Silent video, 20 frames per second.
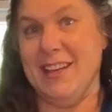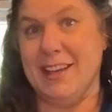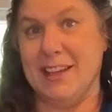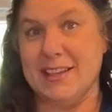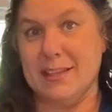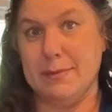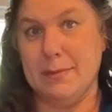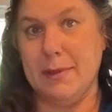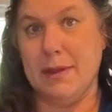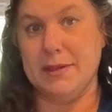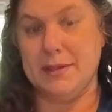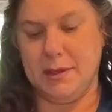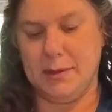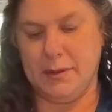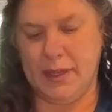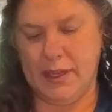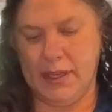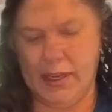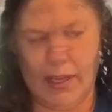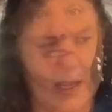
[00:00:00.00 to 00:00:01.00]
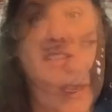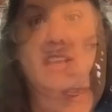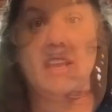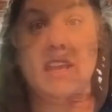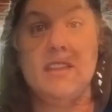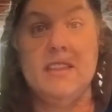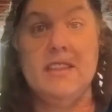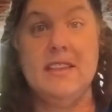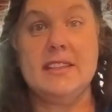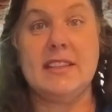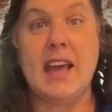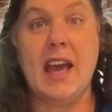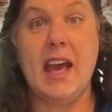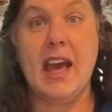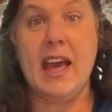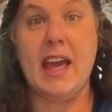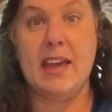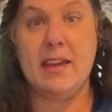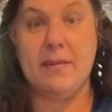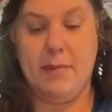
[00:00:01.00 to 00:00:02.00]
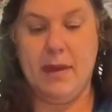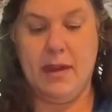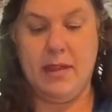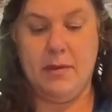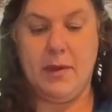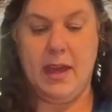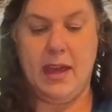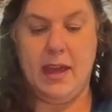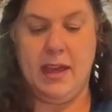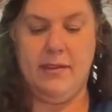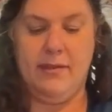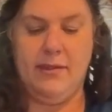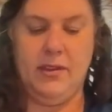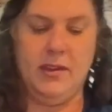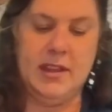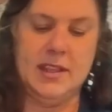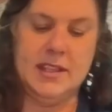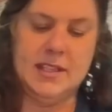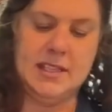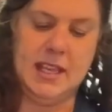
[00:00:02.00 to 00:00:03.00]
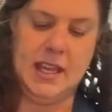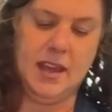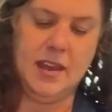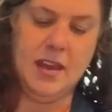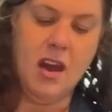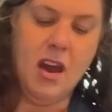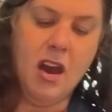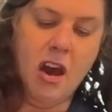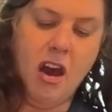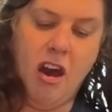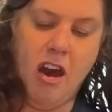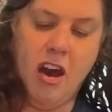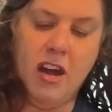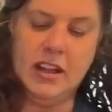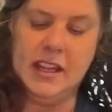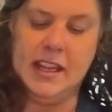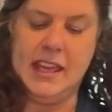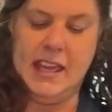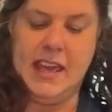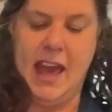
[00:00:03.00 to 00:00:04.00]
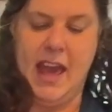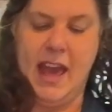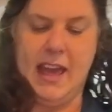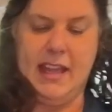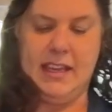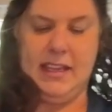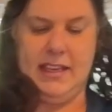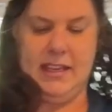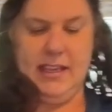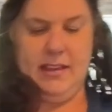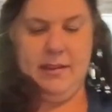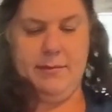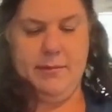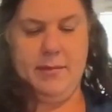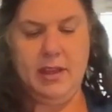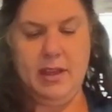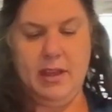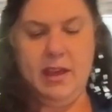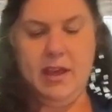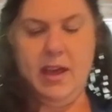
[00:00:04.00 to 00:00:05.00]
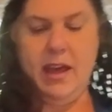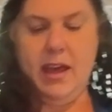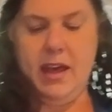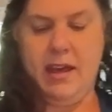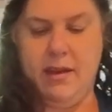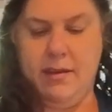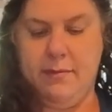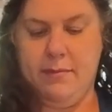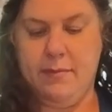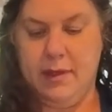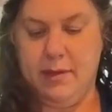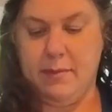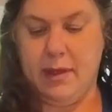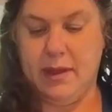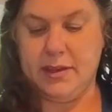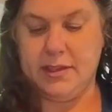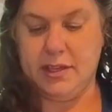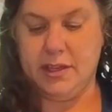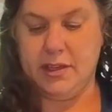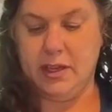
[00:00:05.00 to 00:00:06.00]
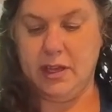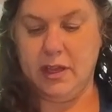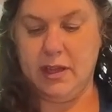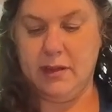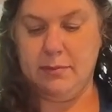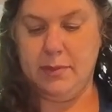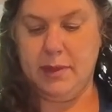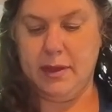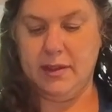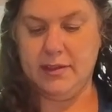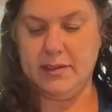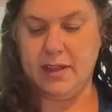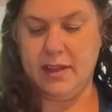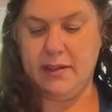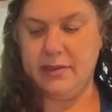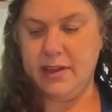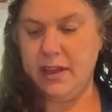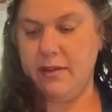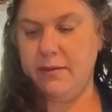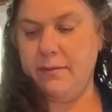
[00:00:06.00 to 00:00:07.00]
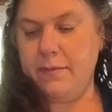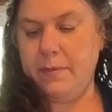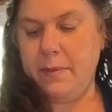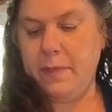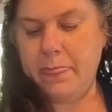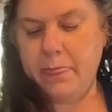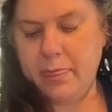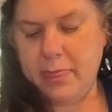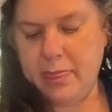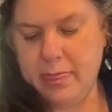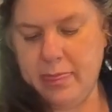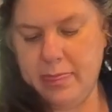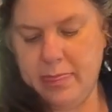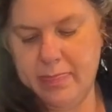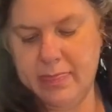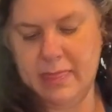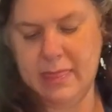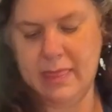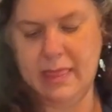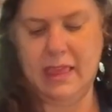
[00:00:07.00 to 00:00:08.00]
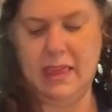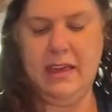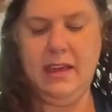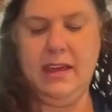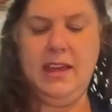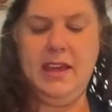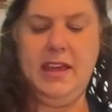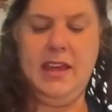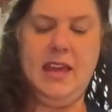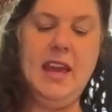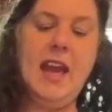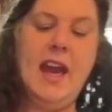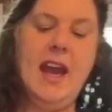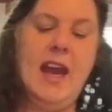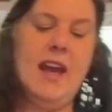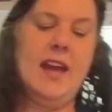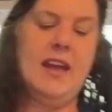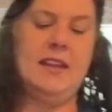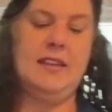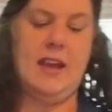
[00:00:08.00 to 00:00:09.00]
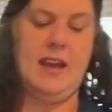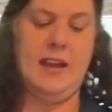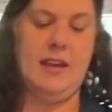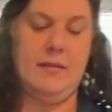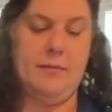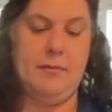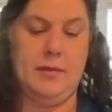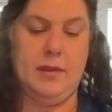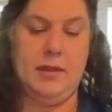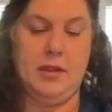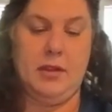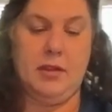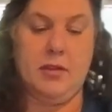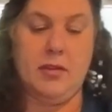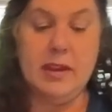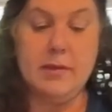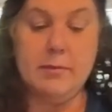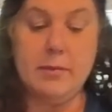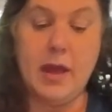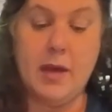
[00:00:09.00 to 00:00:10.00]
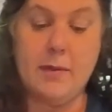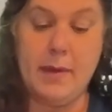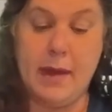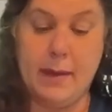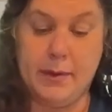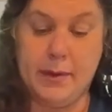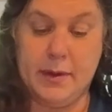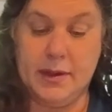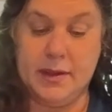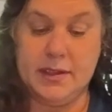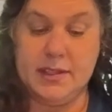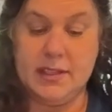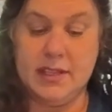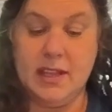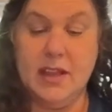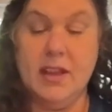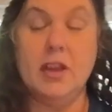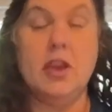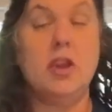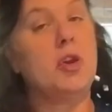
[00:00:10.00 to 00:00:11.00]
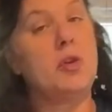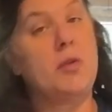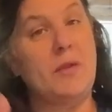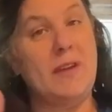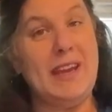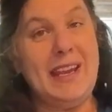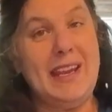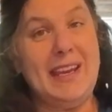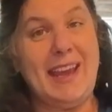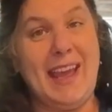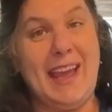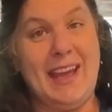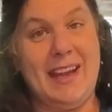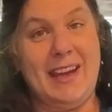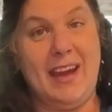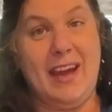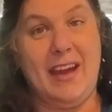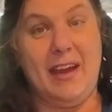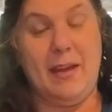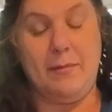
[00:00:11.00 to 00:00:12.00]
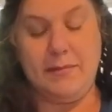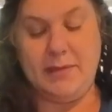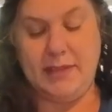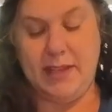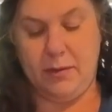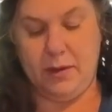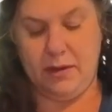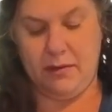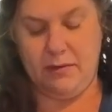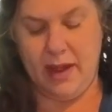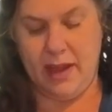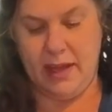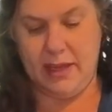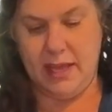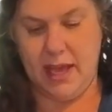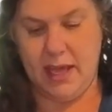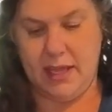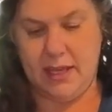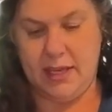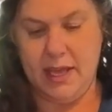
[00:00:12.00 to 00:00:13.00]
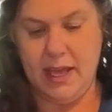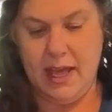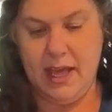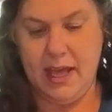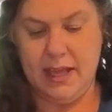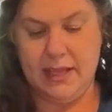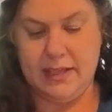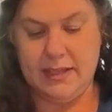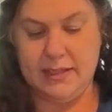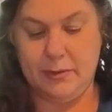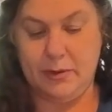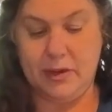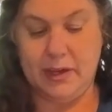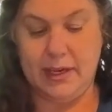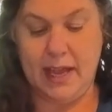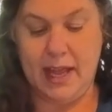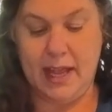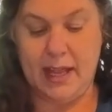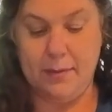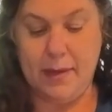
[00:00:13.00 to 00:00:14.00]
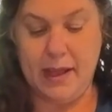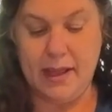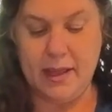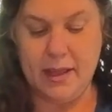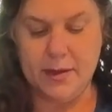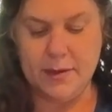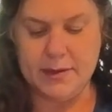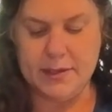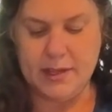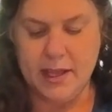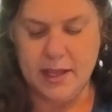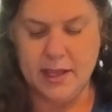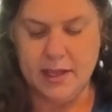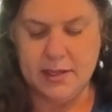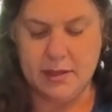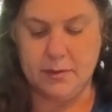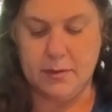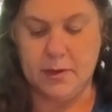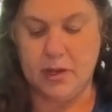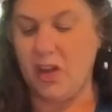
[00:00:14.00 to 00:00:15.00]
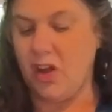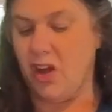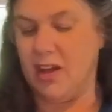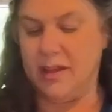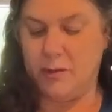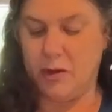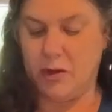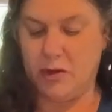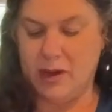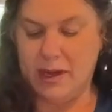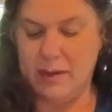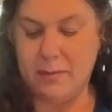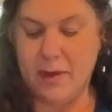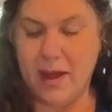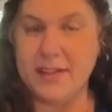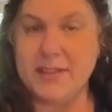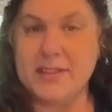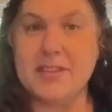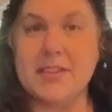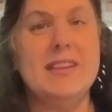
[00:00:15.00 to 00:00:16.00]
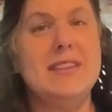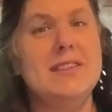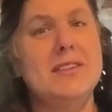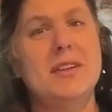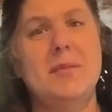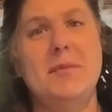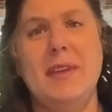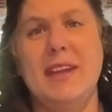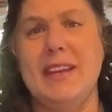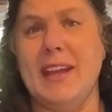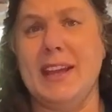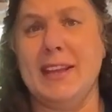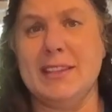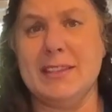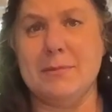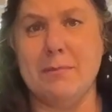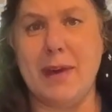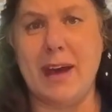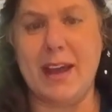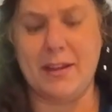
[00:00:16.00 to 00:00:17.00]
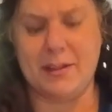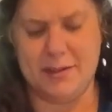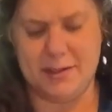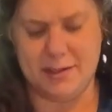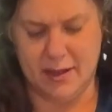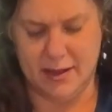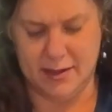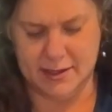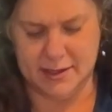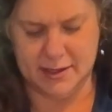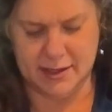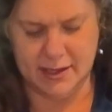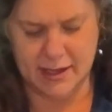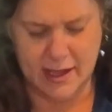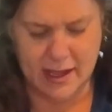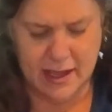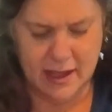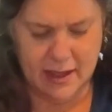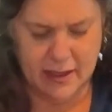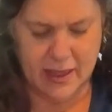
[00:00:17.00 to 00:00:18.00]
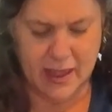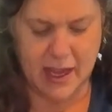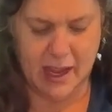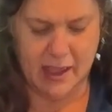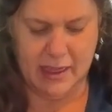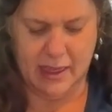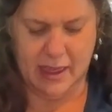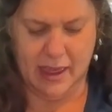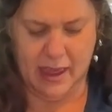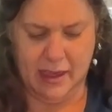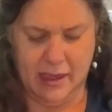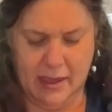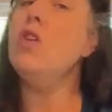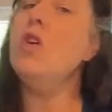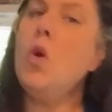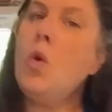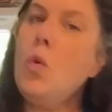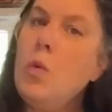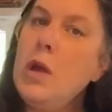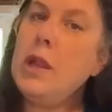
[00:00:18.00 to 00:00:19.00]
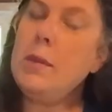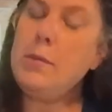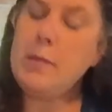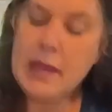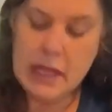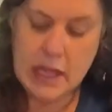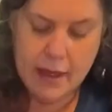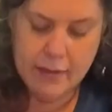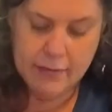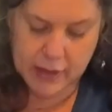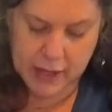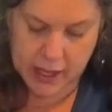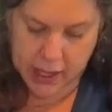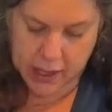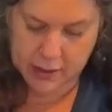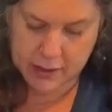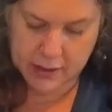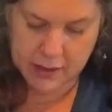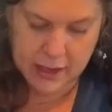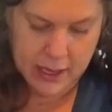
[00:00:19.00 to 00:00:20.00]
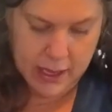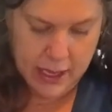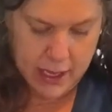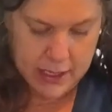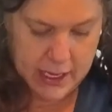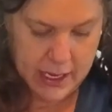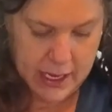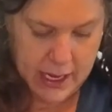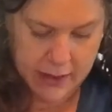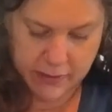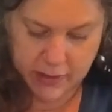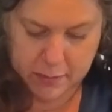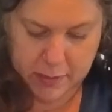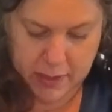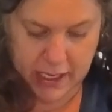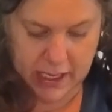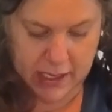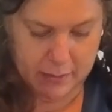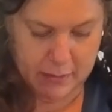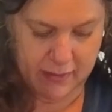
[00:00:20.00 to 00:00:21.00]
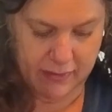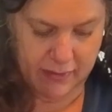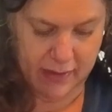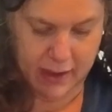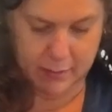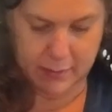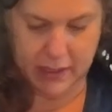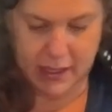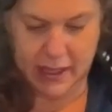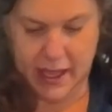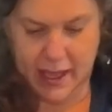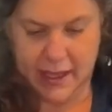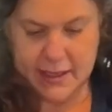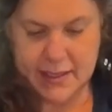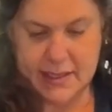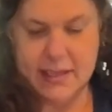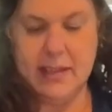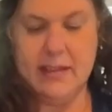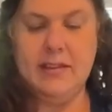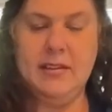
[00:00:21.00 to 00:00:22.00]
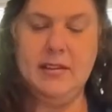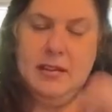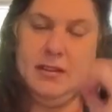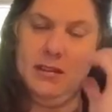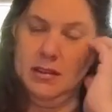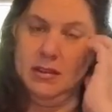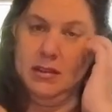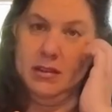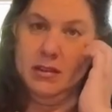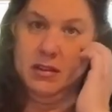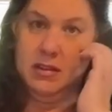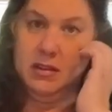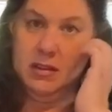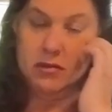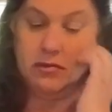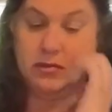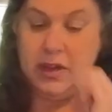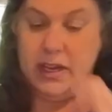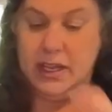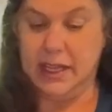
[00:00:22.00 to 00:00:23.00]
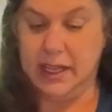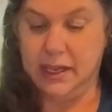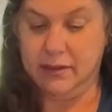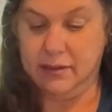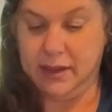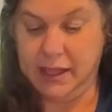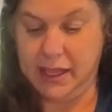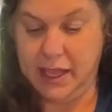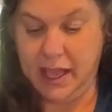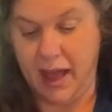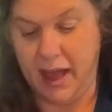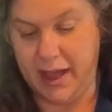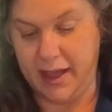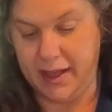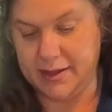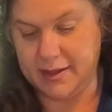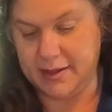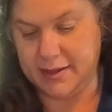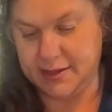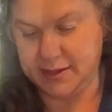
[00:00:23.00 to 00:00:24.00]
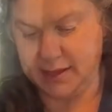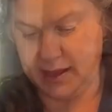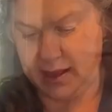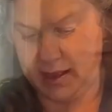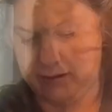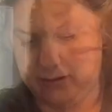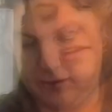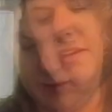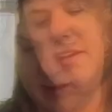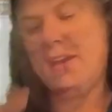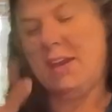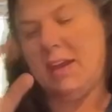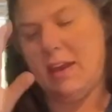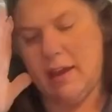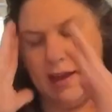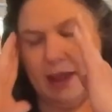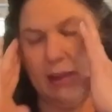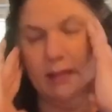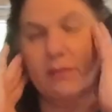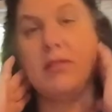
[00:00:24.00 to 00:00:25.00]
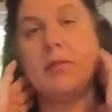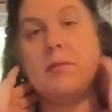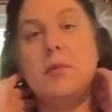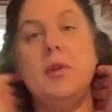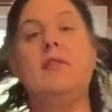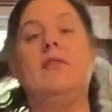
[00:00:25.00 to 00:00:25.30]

smell to it. This guy, by the way, if you can see, all he had in him, I'm actually going to go ahead and peel this off now. He had green bell peppers, green Anaheims, they weren't red yet, and some green jalapenos. So I'm going to call him Green Monster. He's going to be a nice mild sauce that I think will be lovely. Not everybody in my family likes really, really hot stuff. I remove